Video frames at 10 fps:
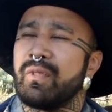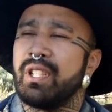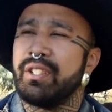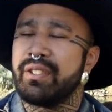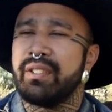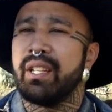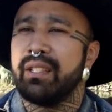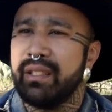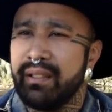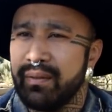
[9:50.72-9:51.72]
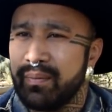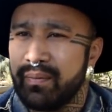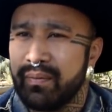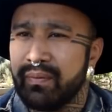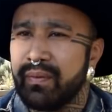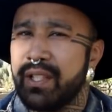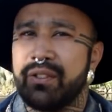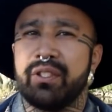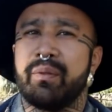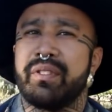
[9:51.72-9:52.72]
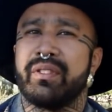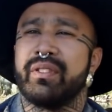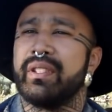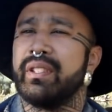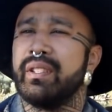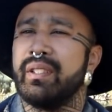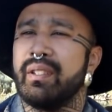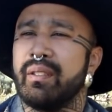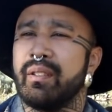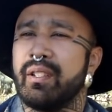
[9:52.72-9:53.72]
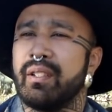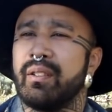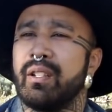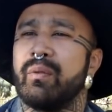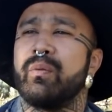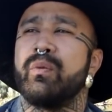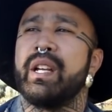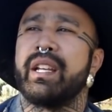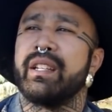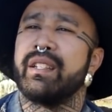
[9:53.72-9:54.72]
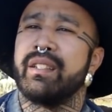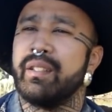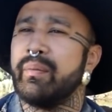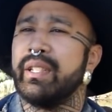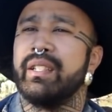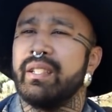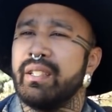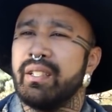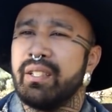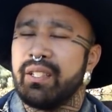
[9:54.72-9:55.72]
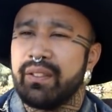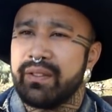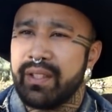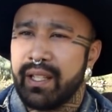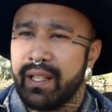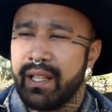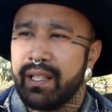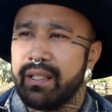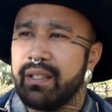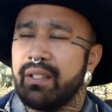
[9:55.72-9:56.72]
understanding has only recently awakened in me, of saying,